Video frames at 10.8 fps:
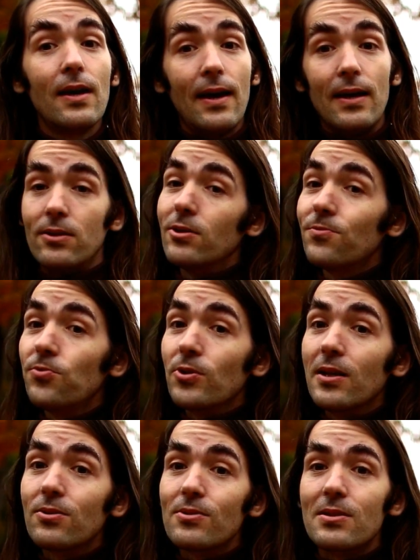and don't
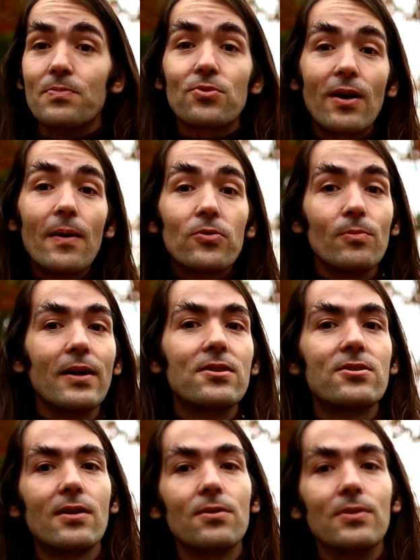forget to subscribe to my
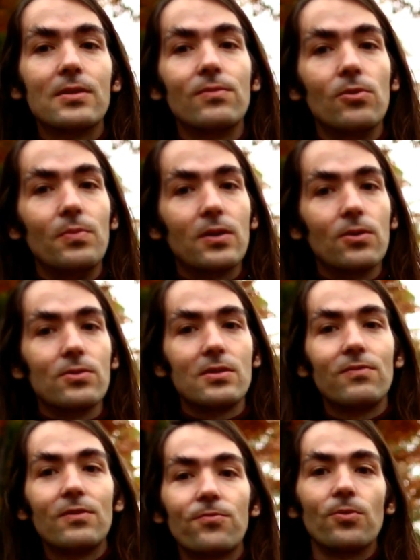channel as well, because
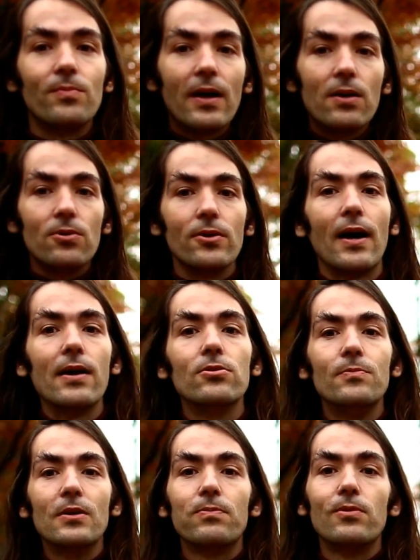even from now on I will
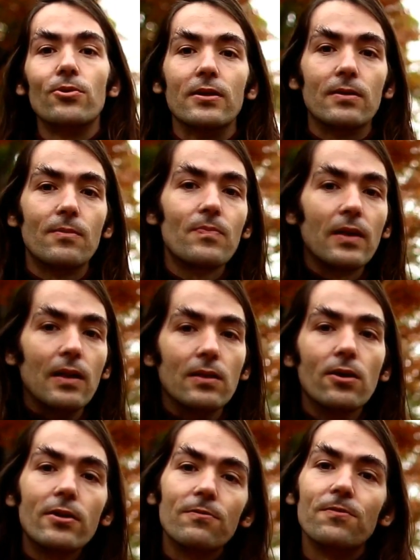be uploading a
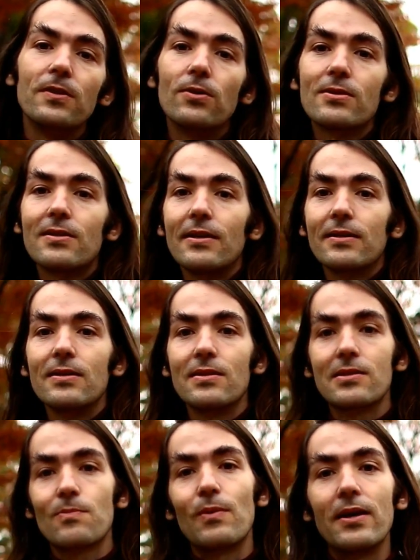lot of videos like this
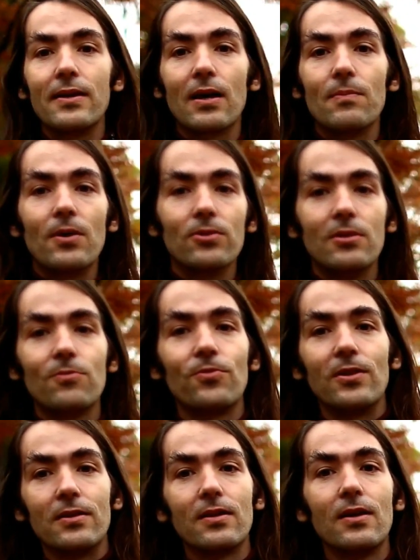explaining about
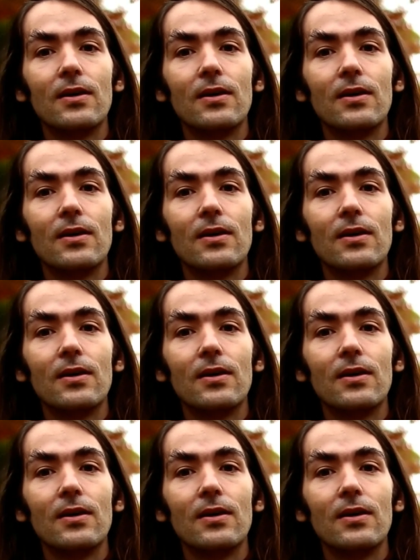different